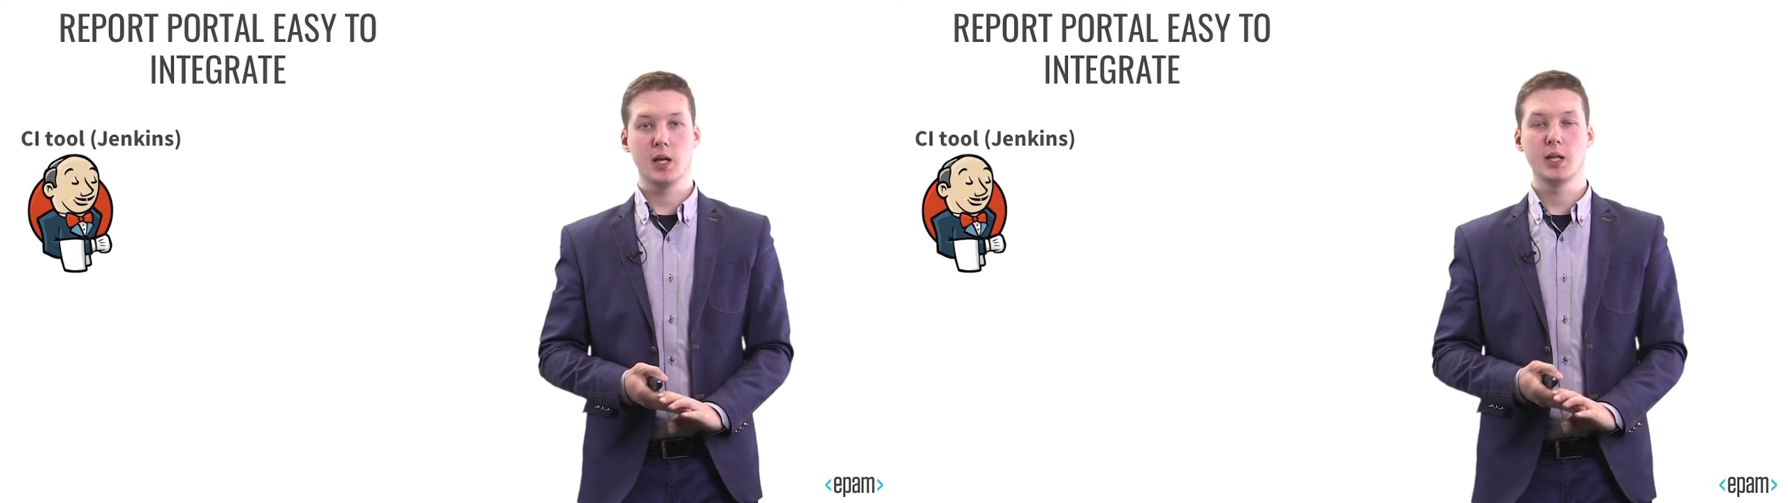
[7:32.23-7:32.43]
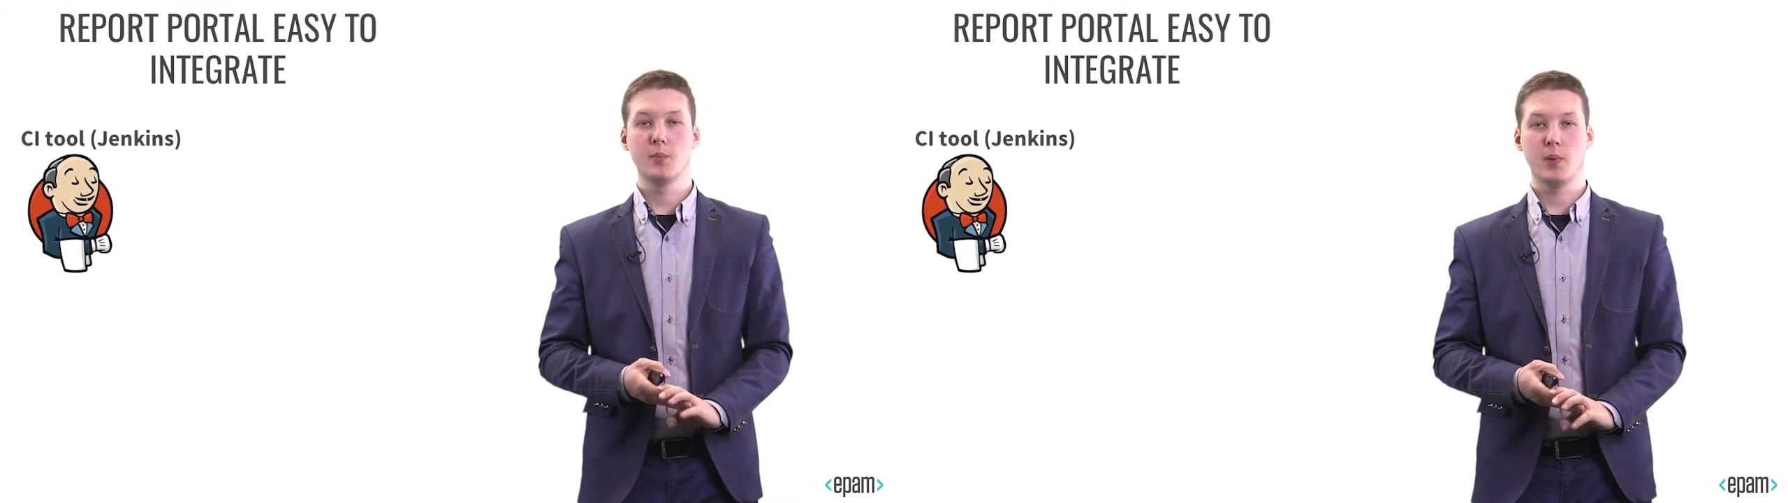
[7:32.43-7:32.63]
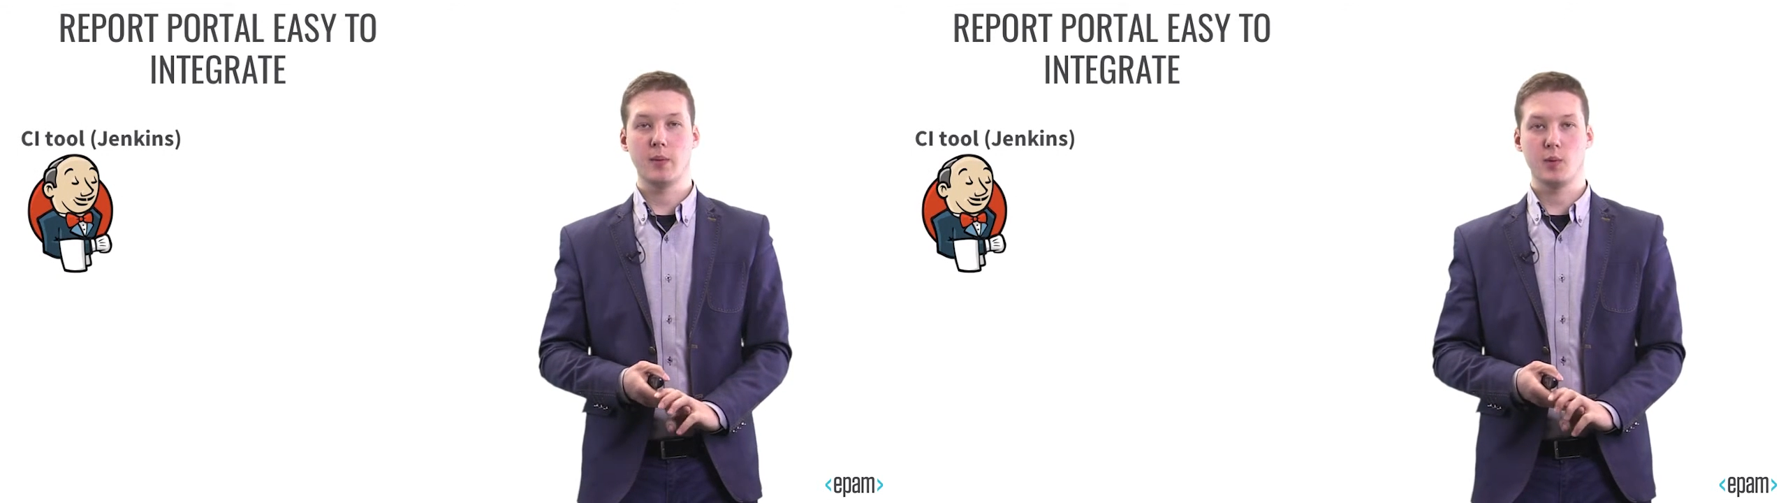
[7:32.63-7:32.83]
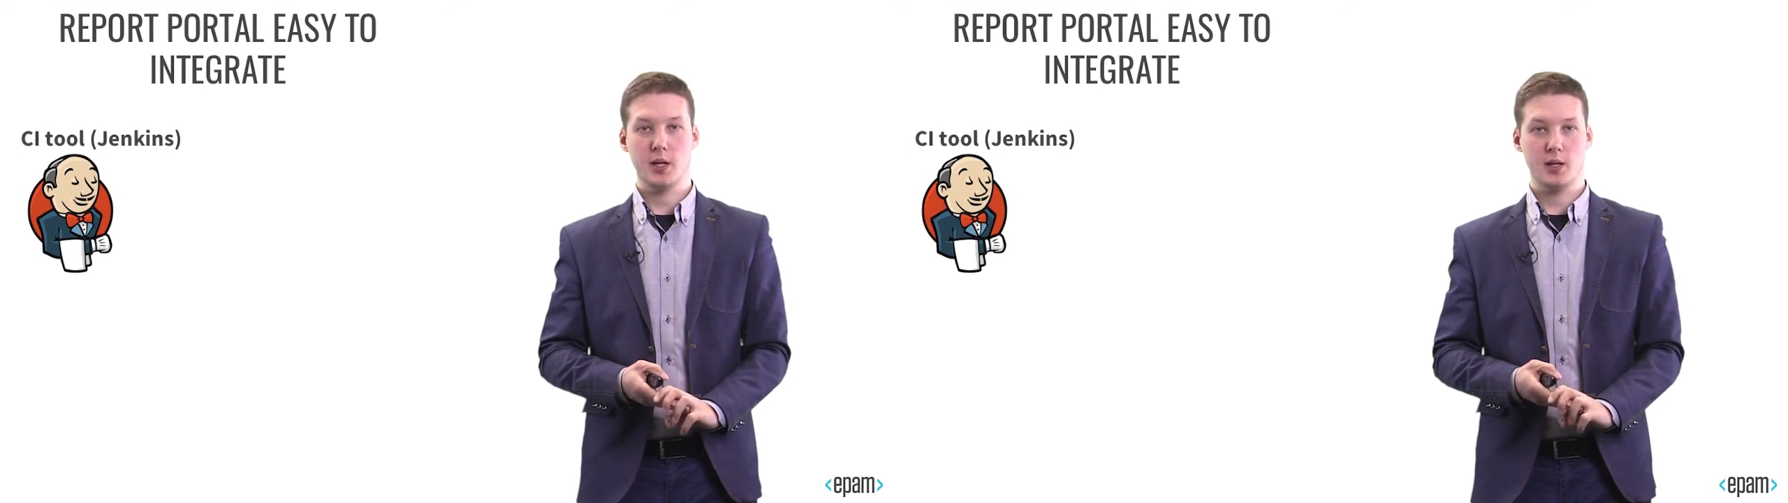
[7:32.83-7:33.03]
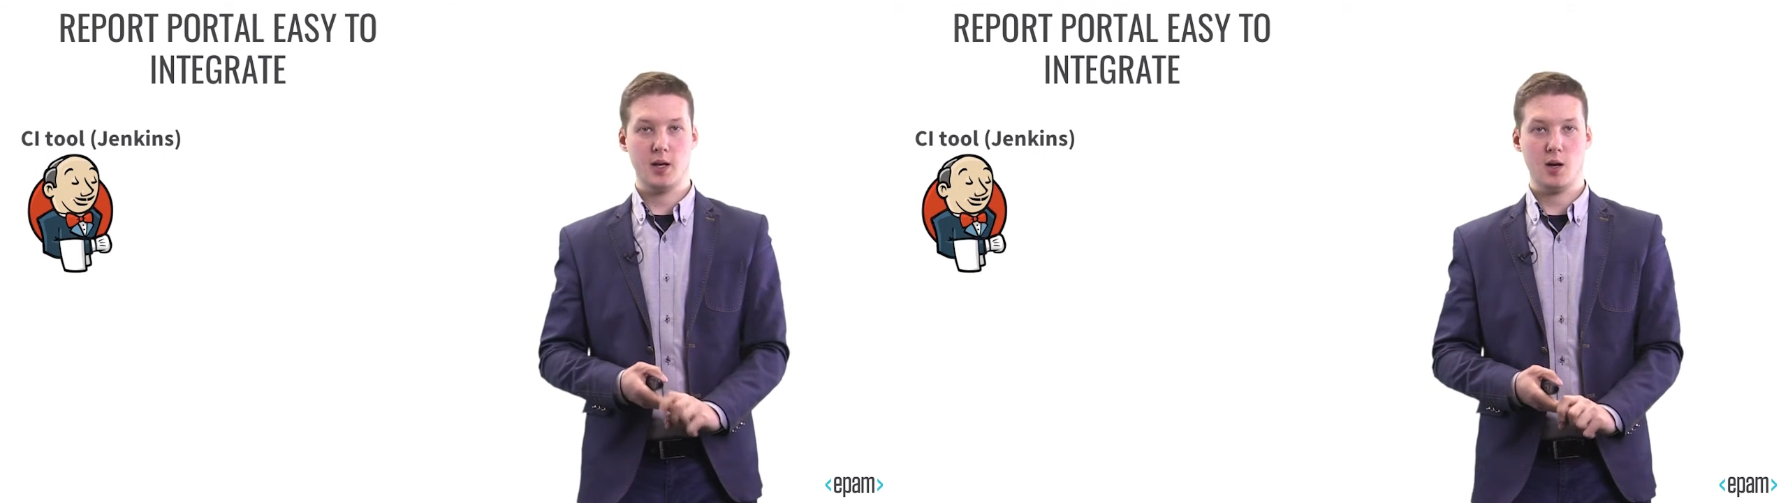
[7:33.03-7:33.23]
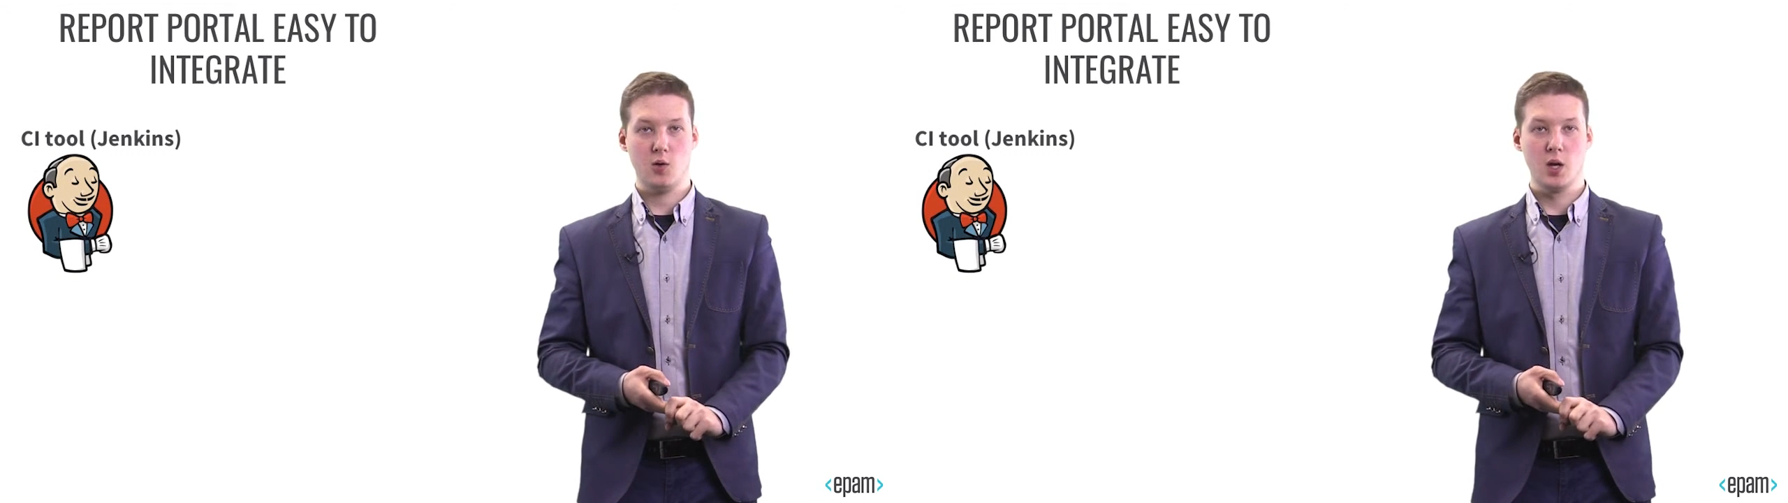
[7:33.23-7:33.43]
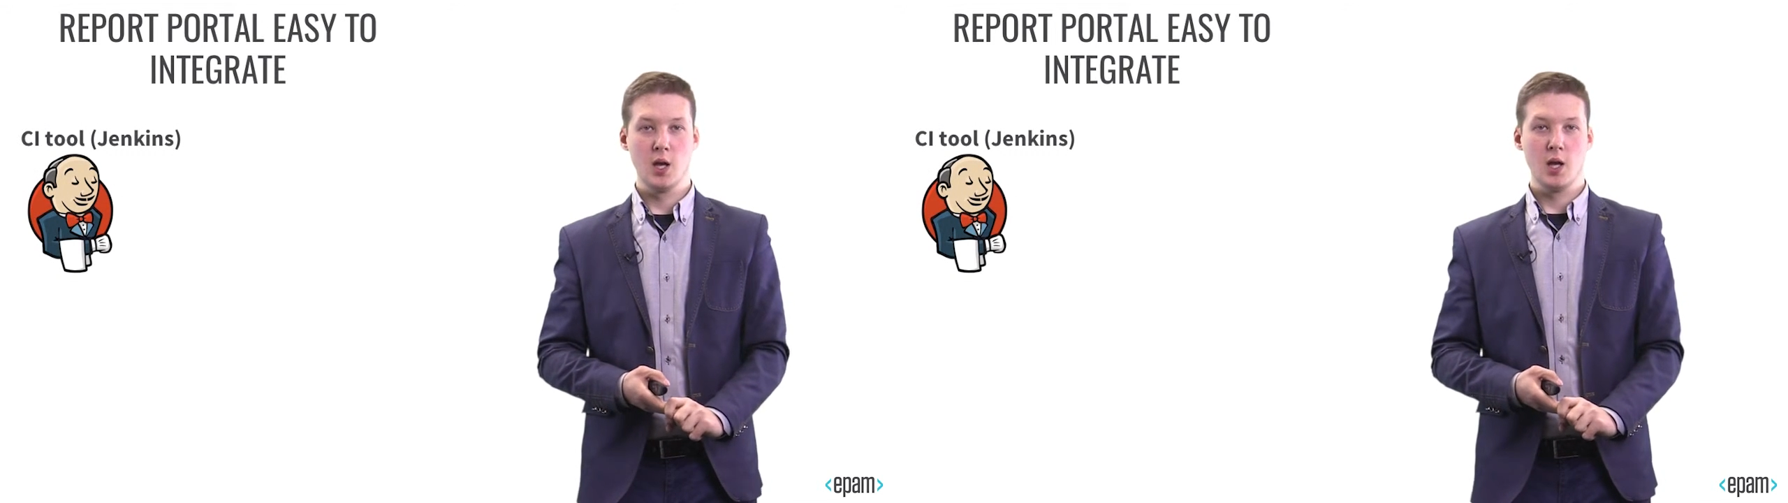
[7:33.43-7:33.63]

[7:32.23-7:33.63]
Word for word: in EPAM right now.